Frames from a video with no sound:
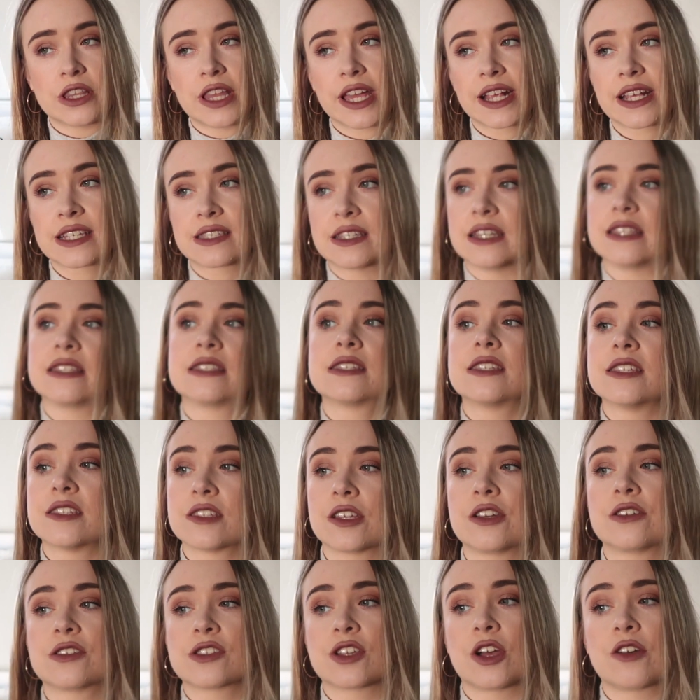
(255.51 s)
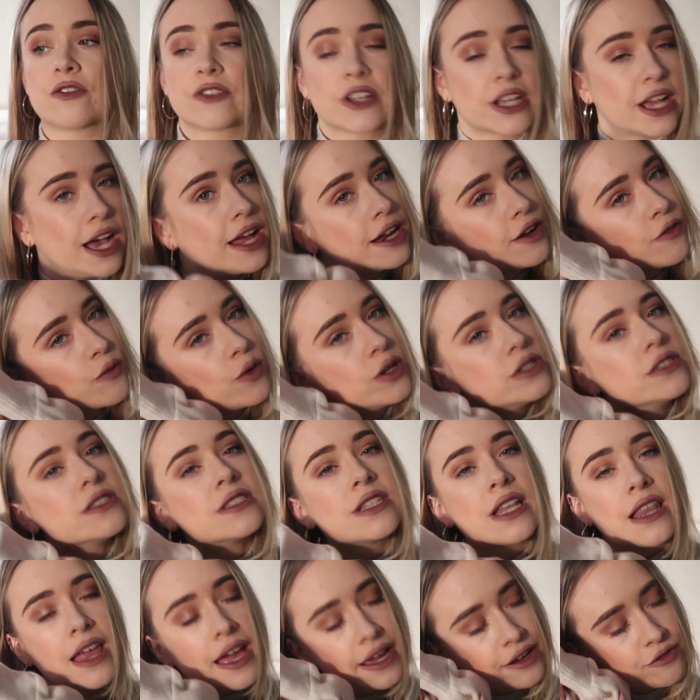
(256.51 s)
And like I say, this is so soft I kind of
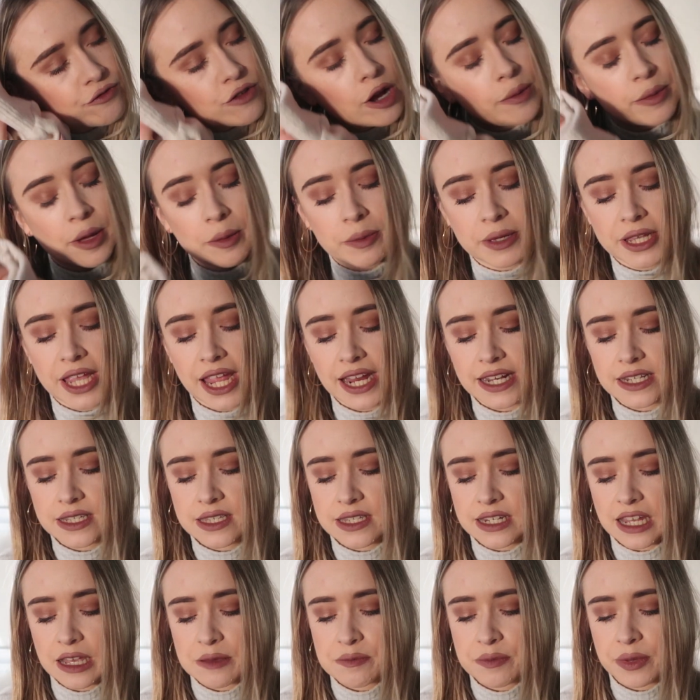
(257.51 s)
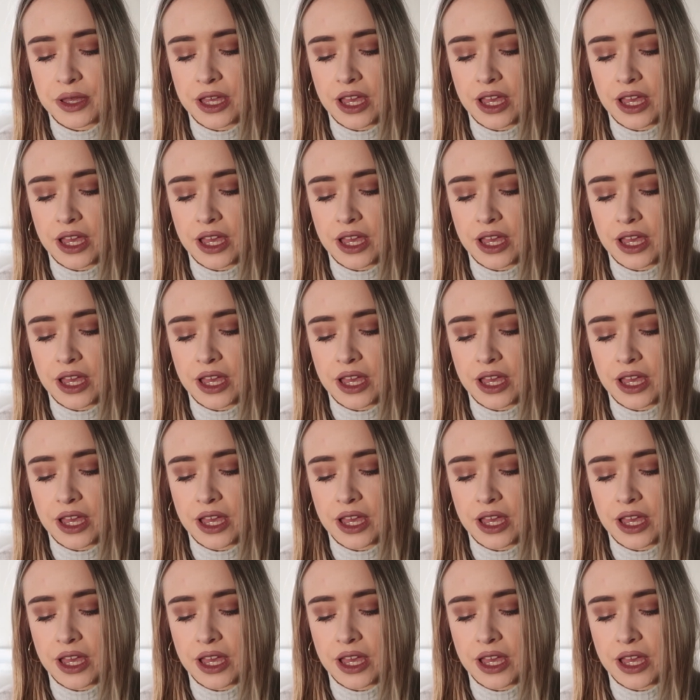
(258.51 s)
want to like rub up against it,